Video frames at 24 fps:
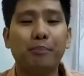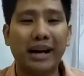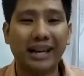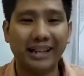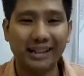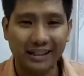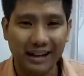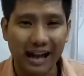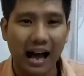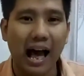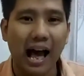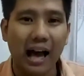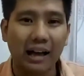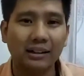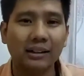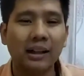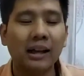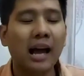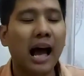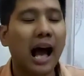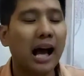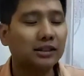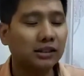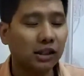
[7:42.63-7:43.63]
by God,
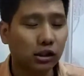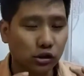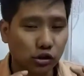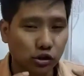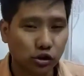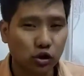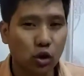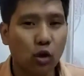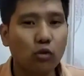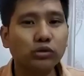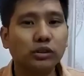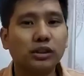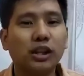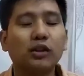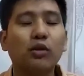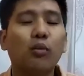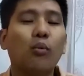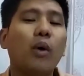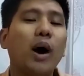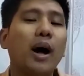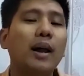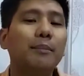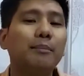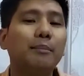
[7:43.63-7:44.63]
as a
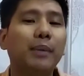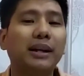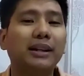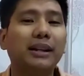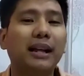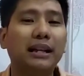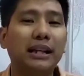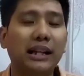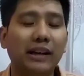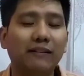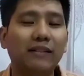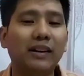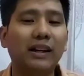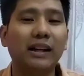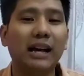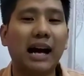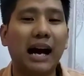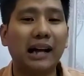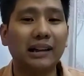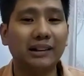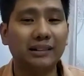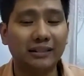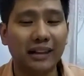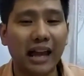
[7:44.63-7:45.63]
chosen one by the living
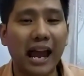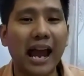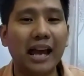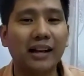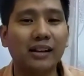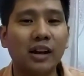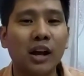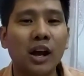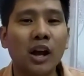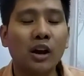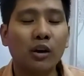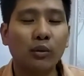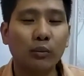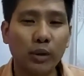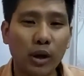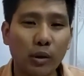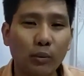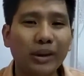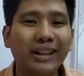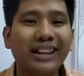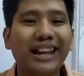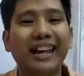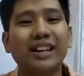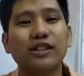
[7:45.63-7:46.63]
God, then we
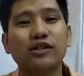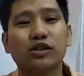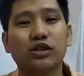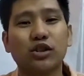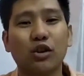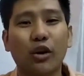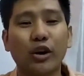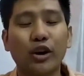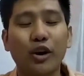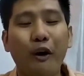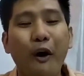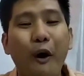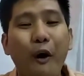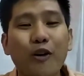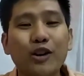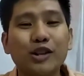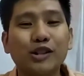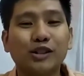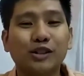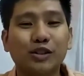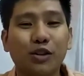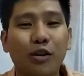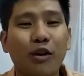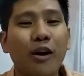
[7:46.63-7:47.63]
will enjoy
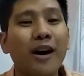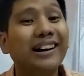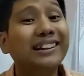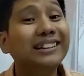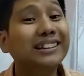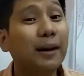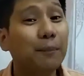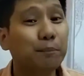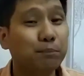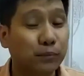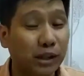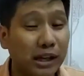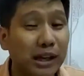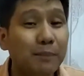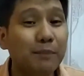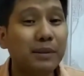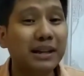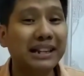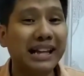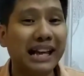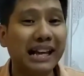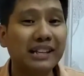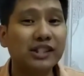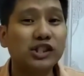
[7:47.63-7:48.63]
also the
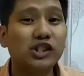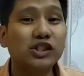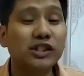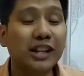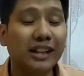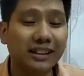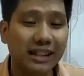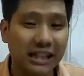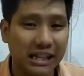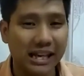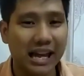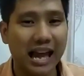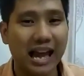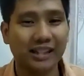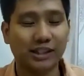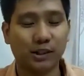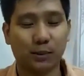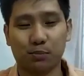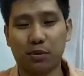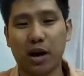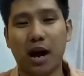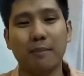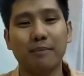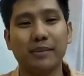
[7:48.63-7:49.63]
privilege that He has
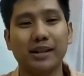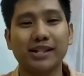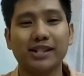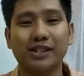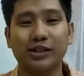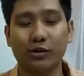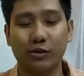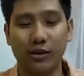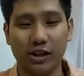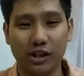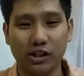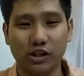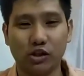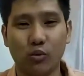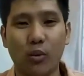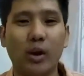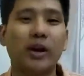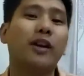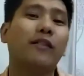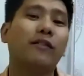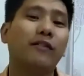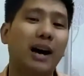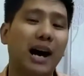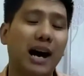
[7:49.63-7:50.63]
promised to each
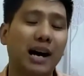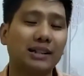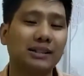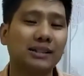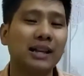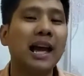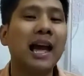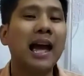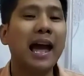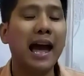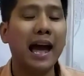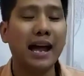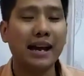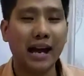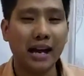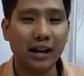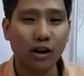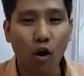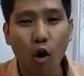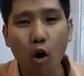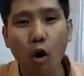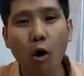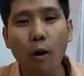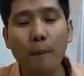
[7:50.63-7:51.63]
one of us. And
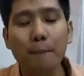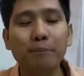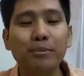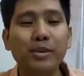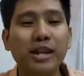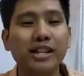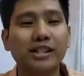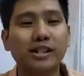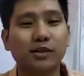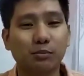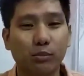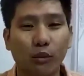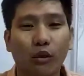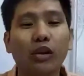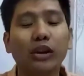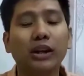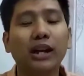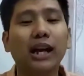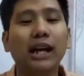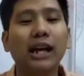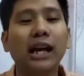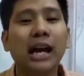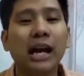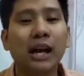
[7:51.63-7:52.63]
I hope this
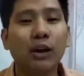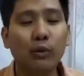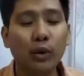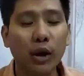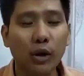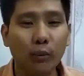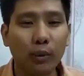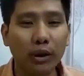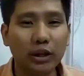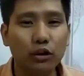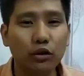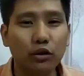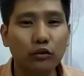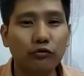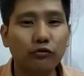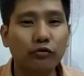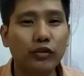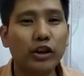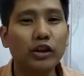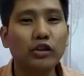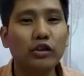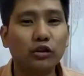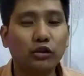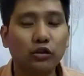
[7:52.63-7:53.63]
morning we will
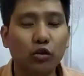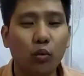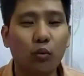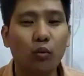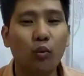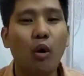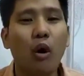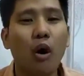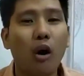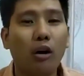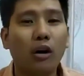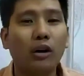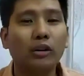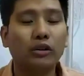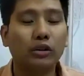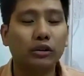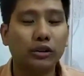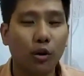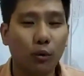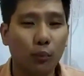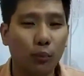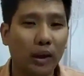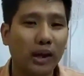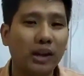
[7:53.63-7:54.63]
continue to walk to
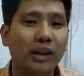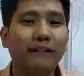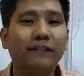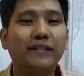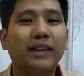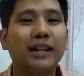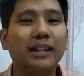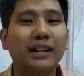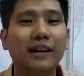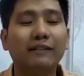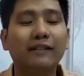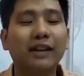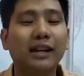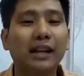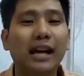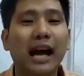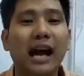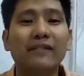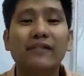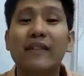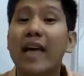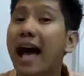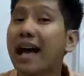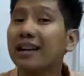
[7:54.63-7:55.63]
the will of the living
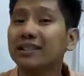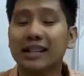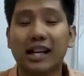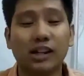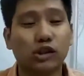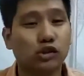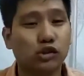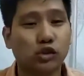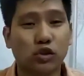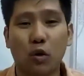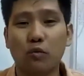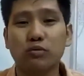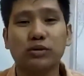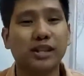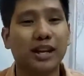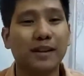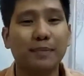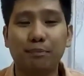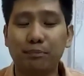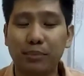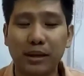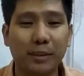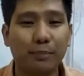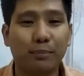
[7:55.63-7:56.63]
God as a
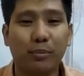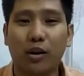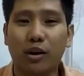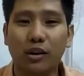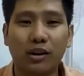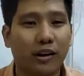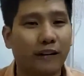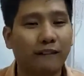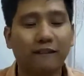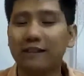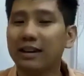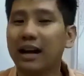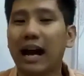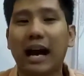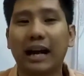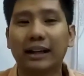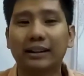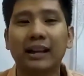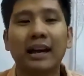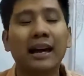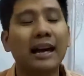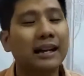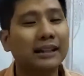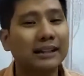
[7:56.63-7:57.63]
chosen people of God.
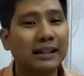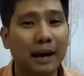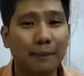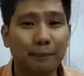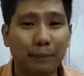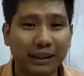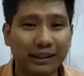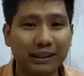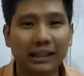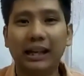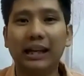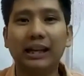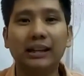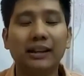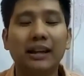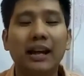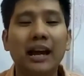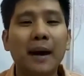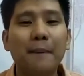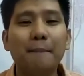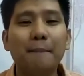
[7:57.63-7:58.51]
Kapatid,